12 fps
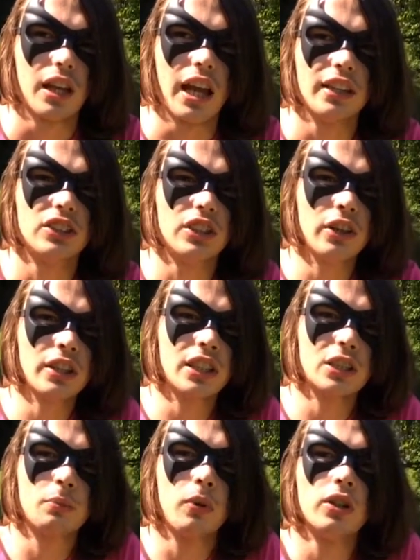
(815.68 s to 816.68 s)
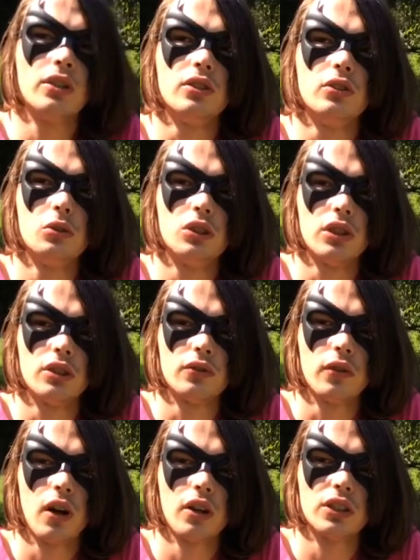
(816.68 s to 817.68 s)
And still at this point, Lucius
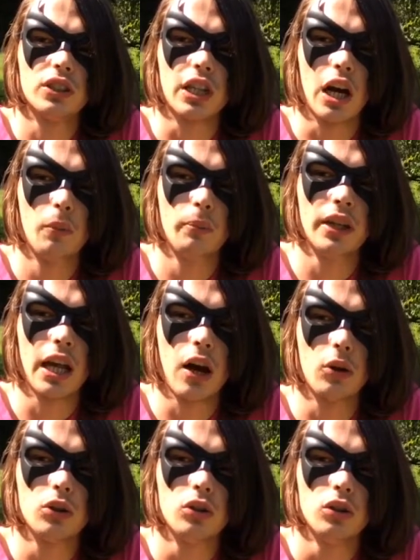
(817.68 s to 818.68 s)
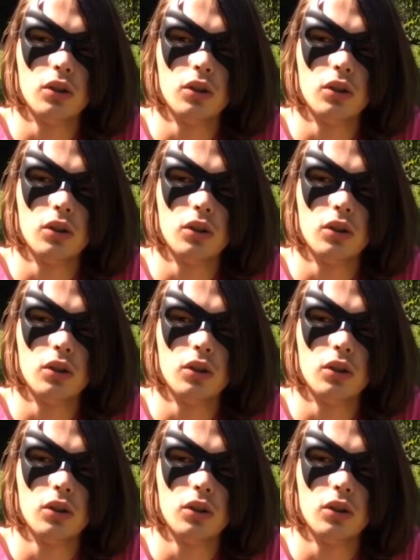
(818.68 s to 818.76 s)
Fox is helping out